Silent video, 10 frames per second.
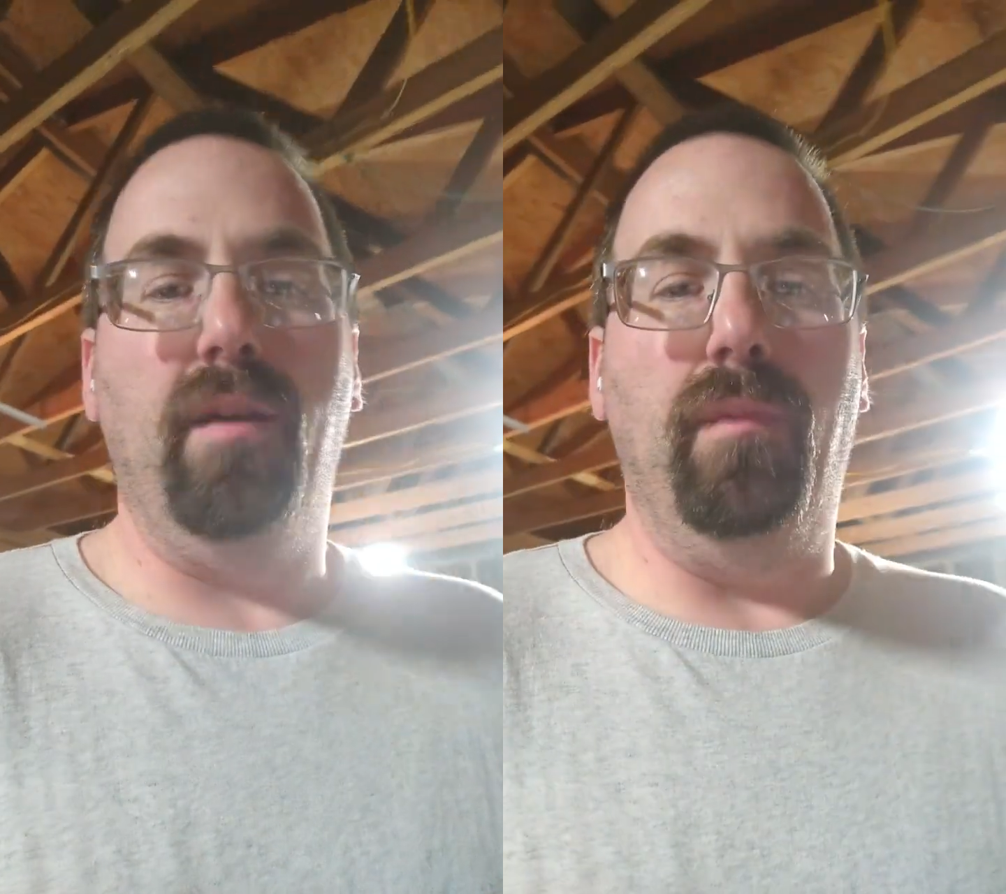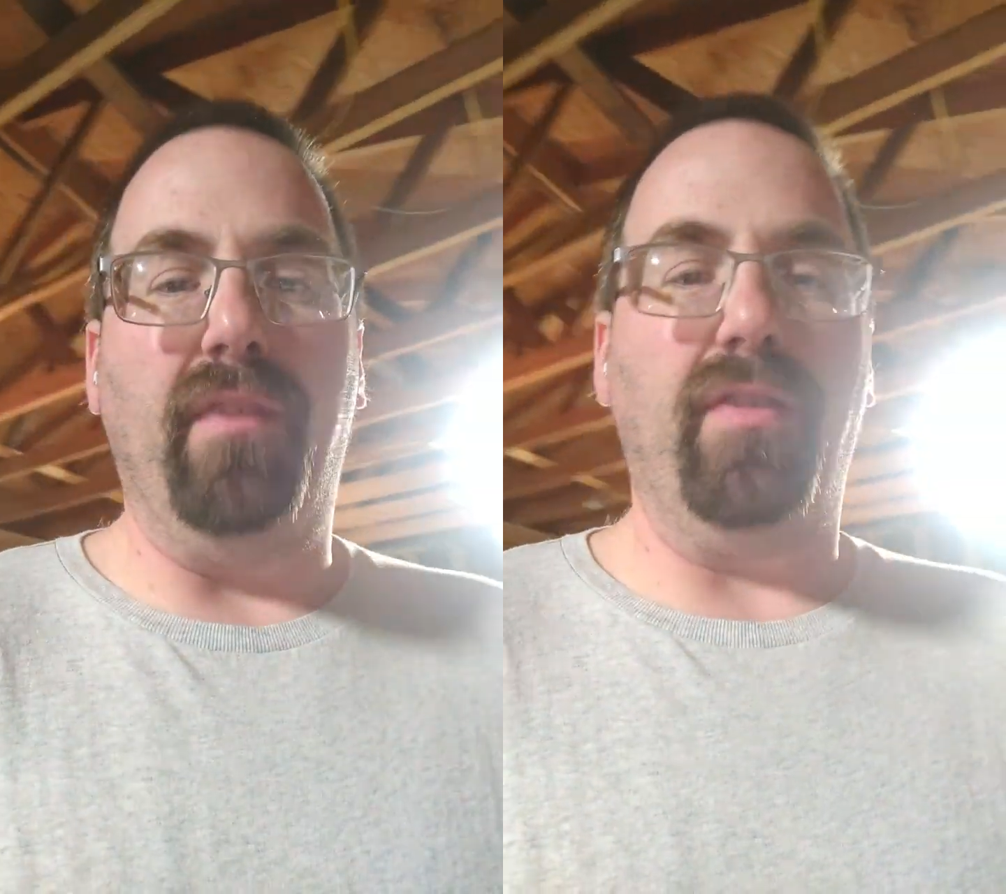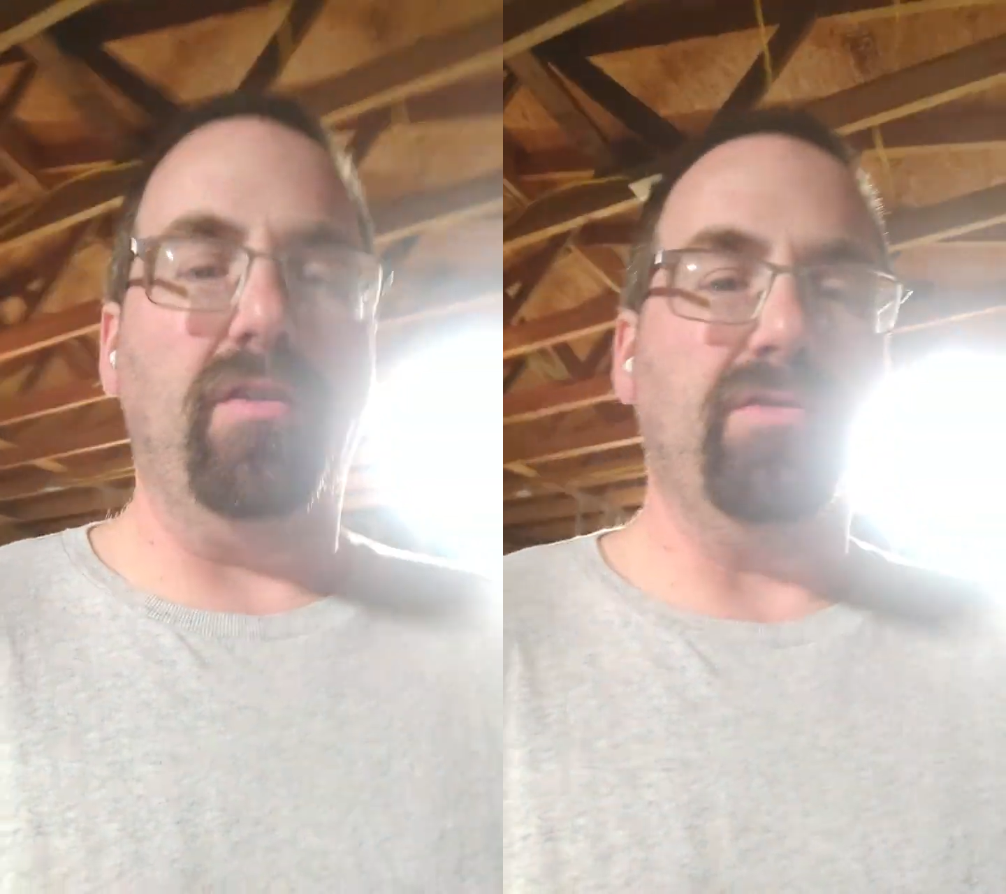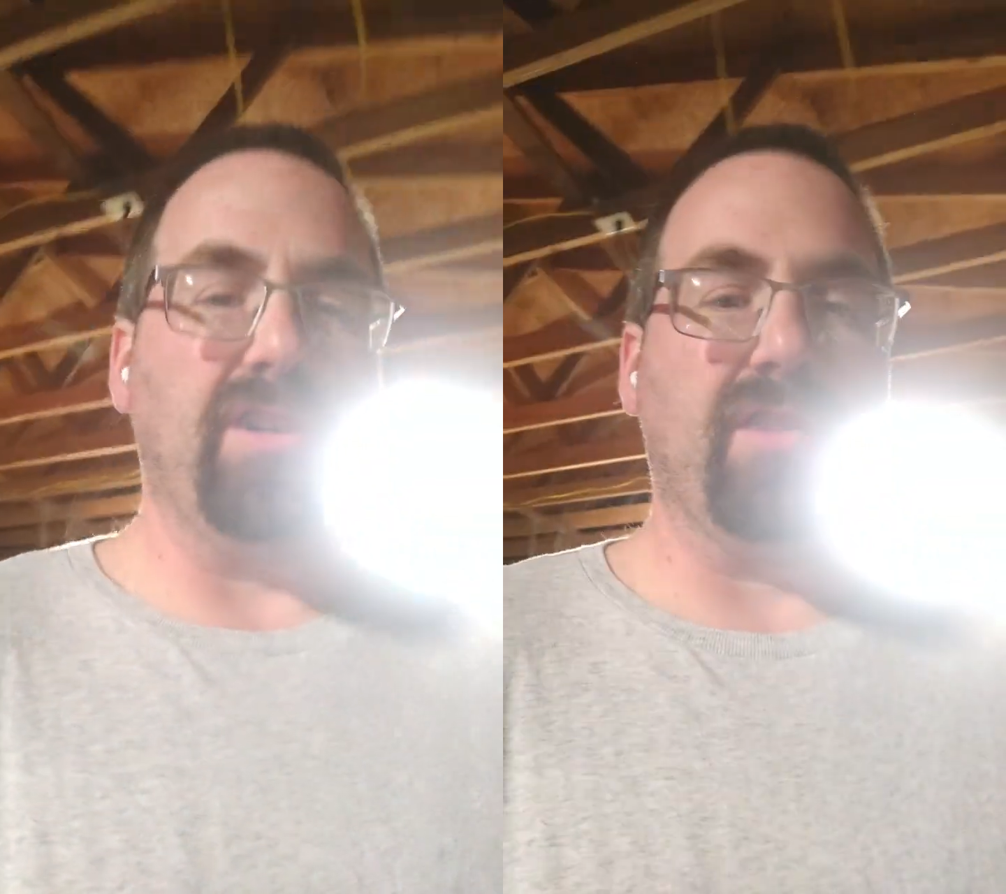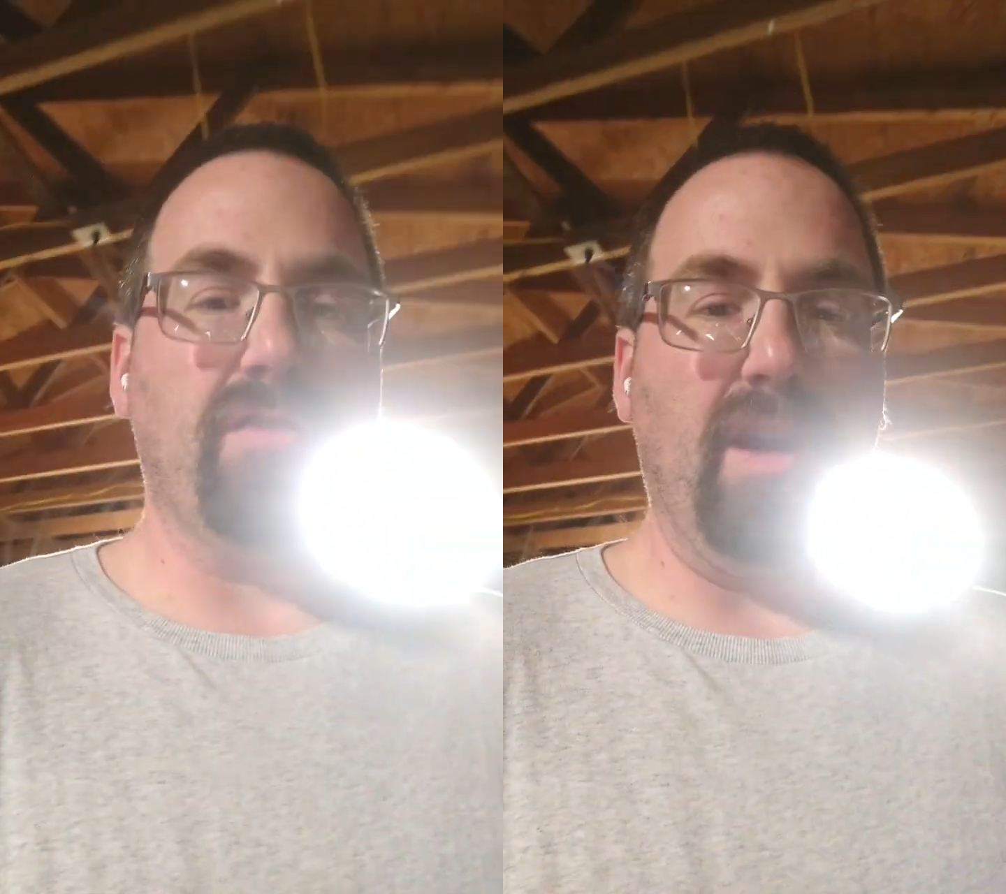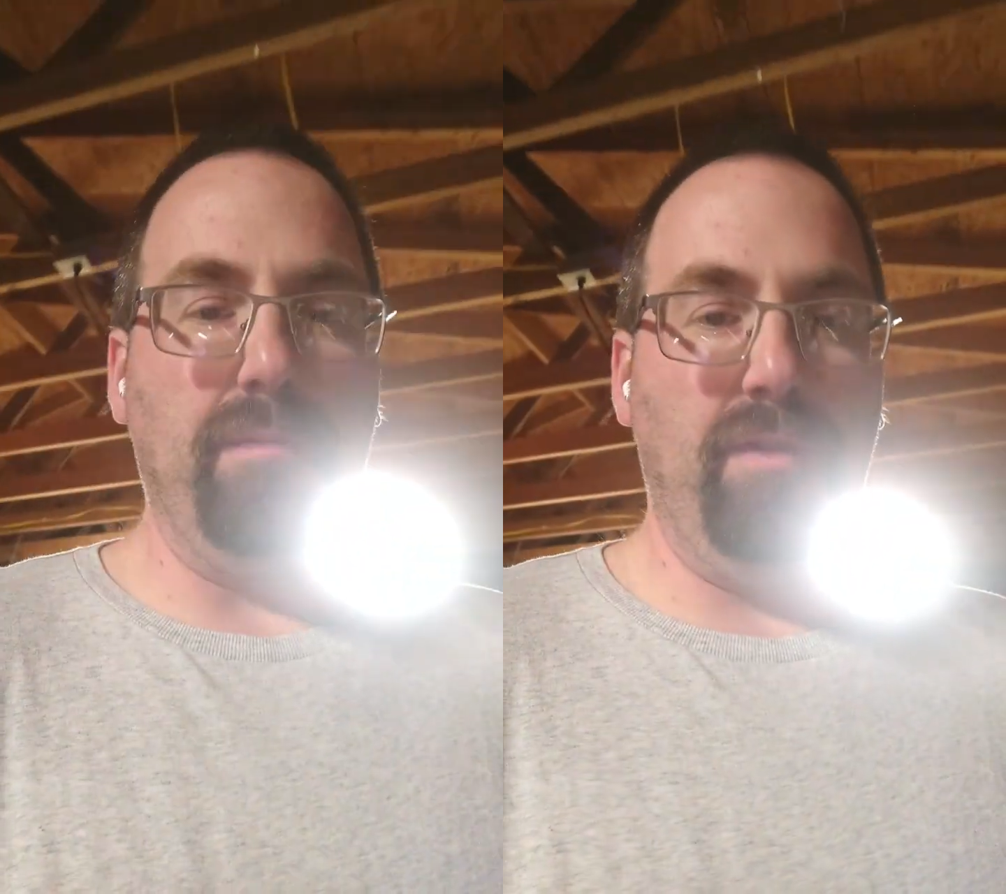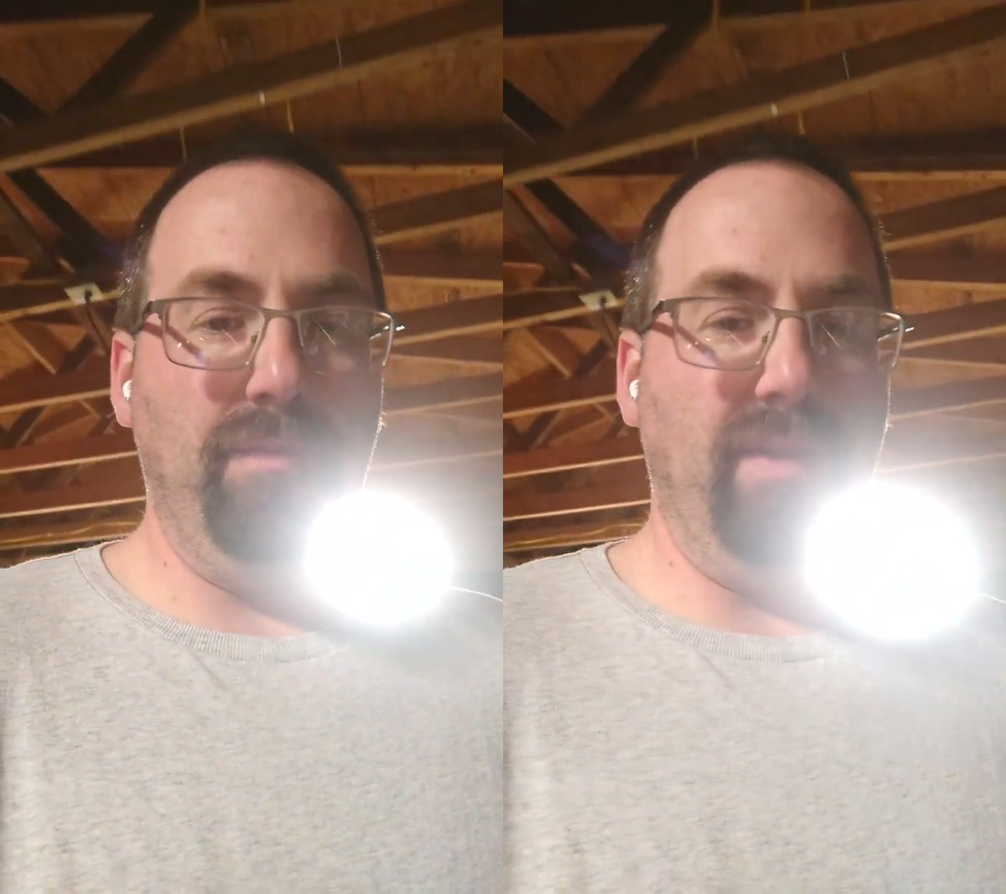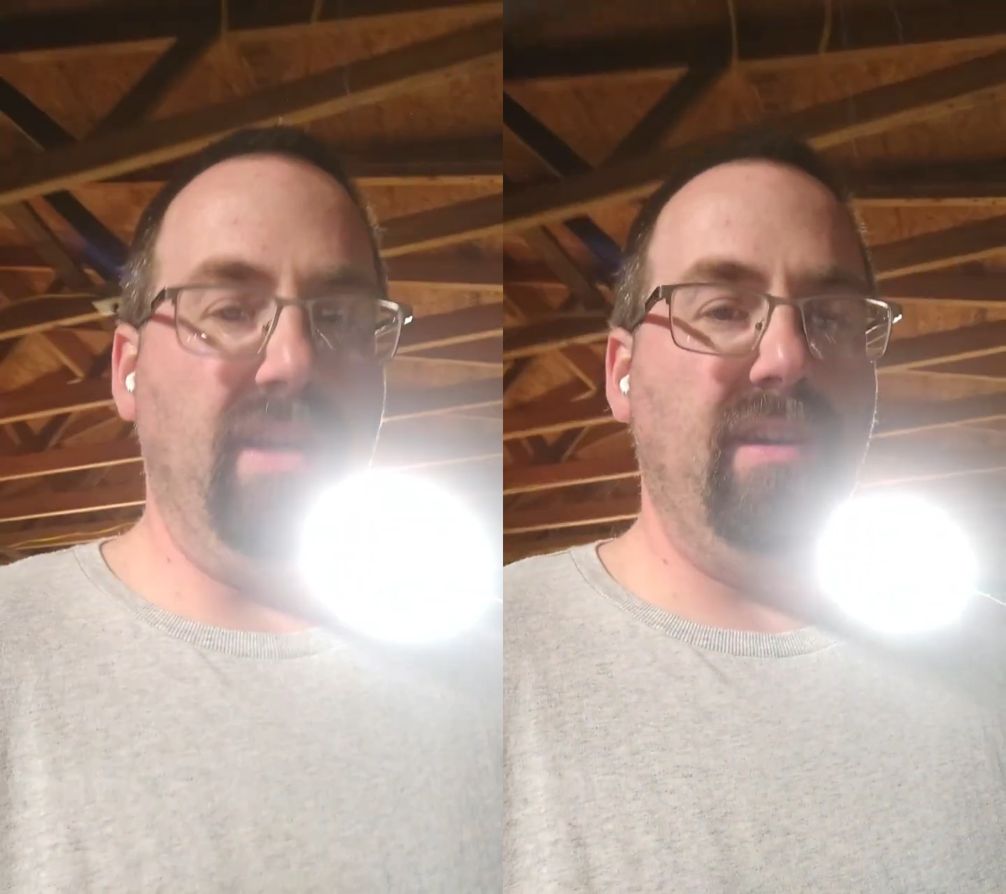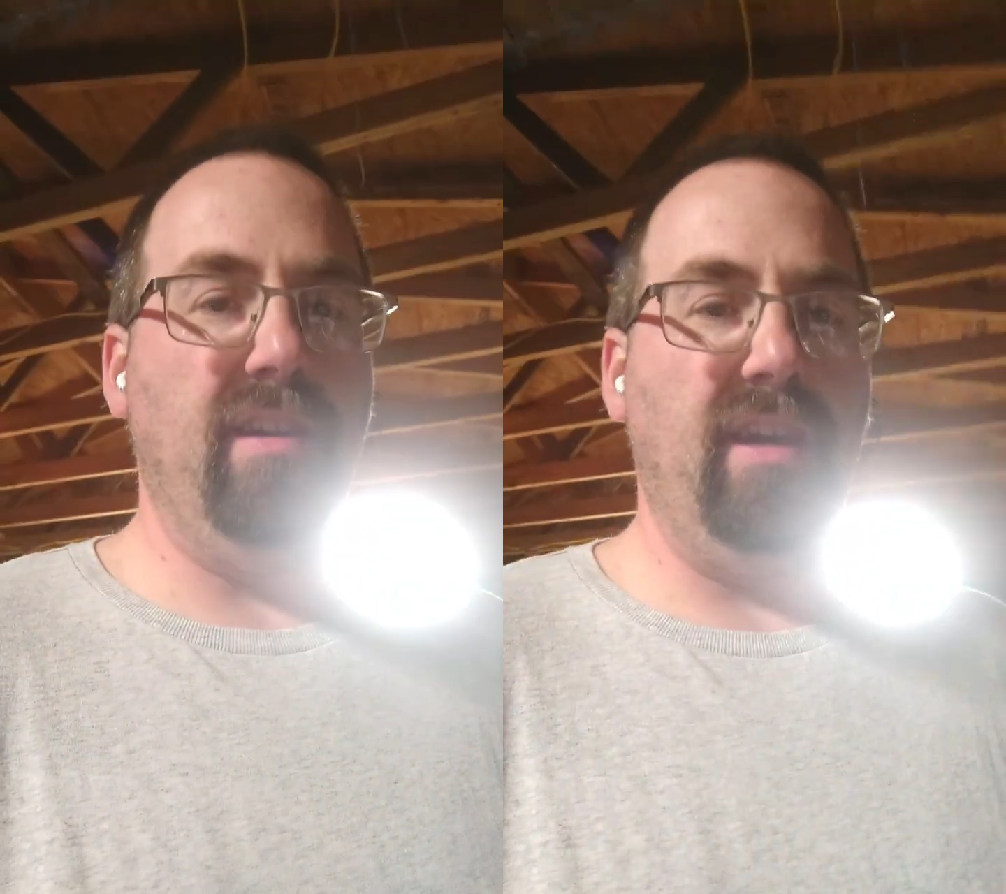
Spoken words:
My phone took a crap on me,